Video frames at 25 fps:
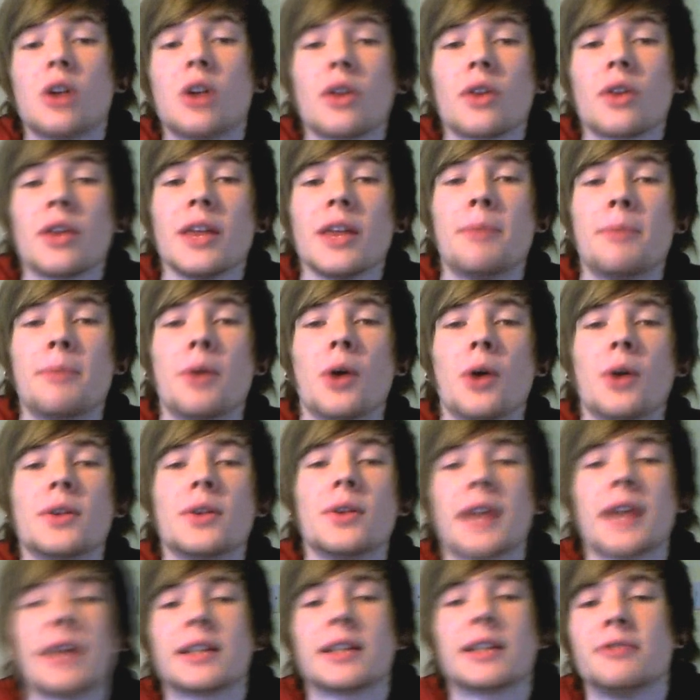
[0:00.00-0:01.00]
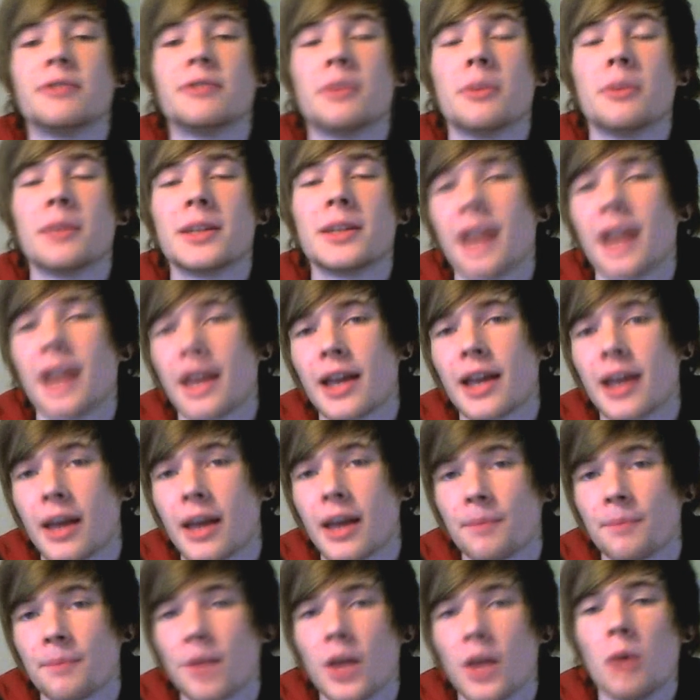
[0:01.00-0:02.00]
lock the opponent's active from
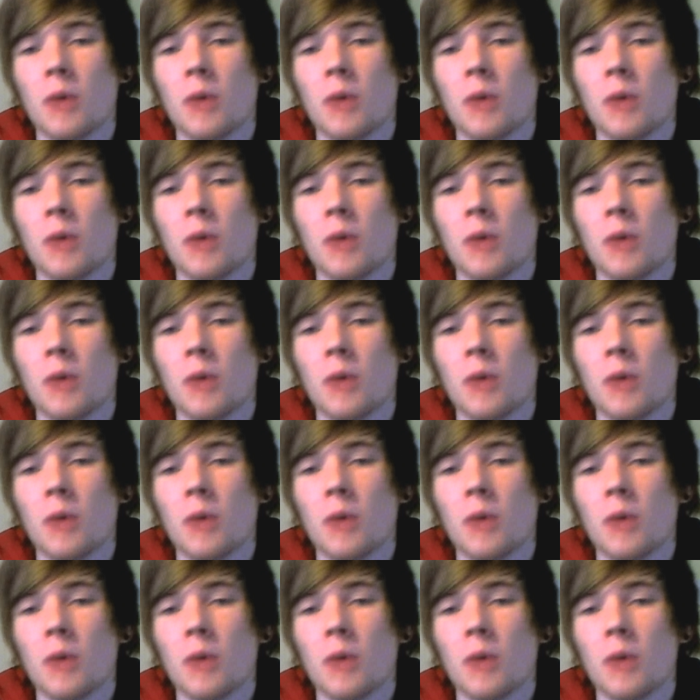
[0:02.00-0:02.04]
attacking,